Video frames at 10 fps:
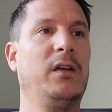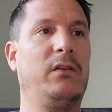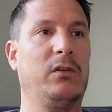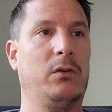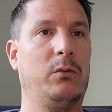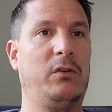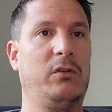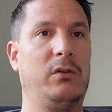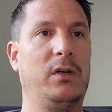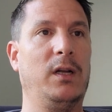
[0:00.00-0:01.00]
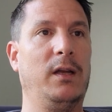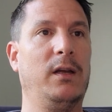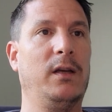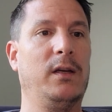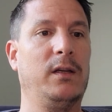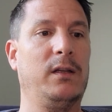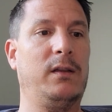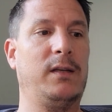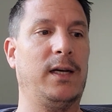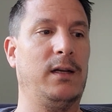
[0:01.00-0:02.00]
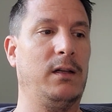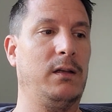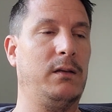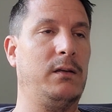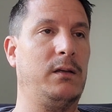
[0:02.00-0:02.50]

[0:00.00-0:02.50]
So it should really tell,